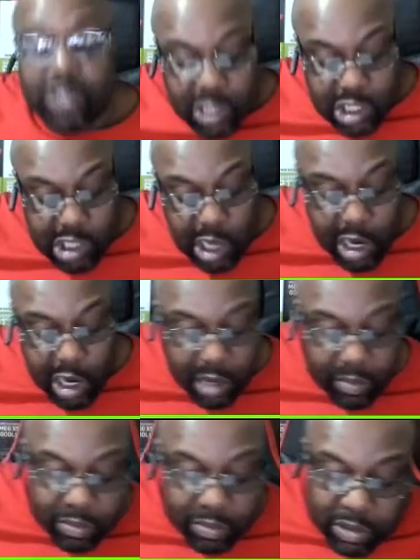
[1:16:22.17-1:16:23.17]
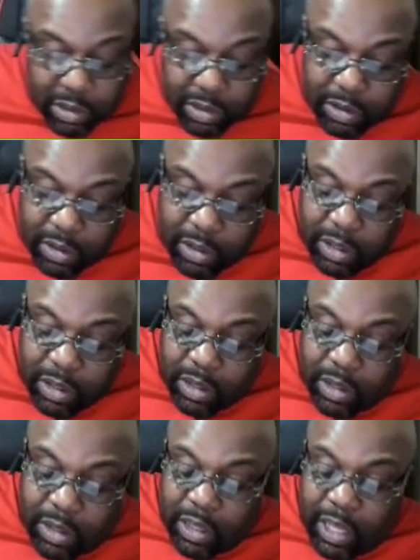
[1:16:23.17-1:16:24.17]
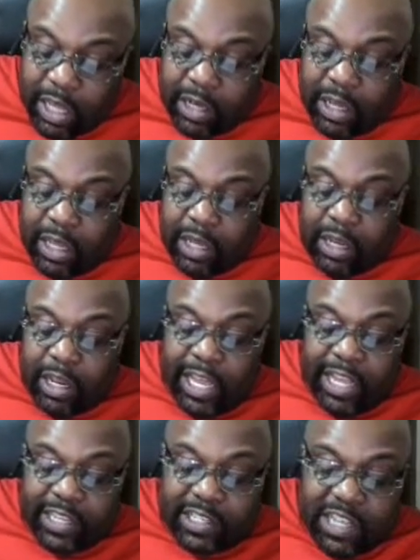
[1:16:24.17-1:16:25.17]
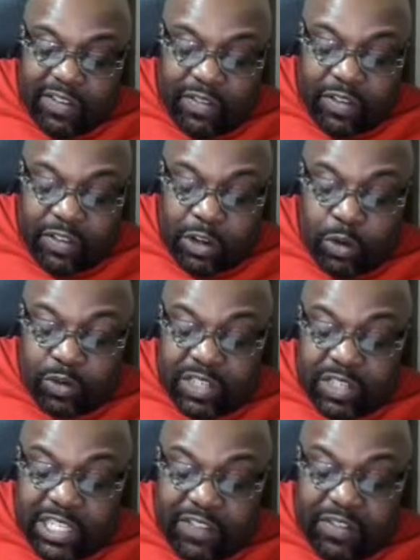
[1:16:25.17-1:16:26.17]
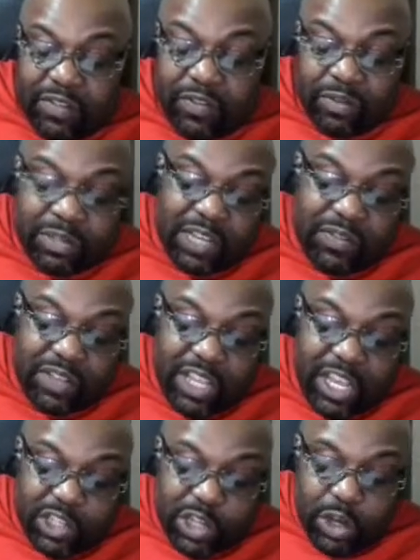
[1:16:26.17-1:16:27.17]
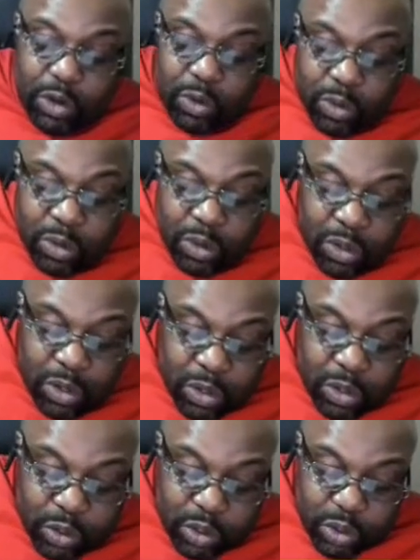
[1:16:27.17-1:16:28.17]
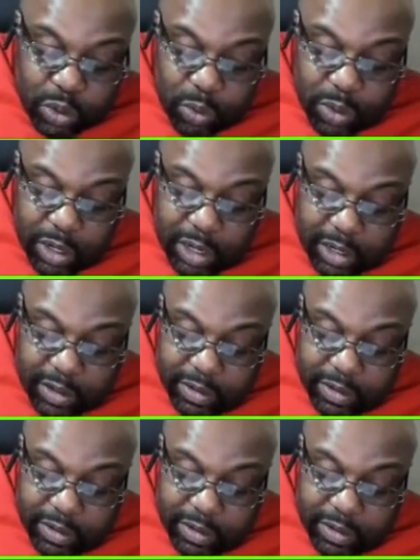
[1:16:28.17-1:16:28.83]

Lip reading: startup in the last 7 years ago to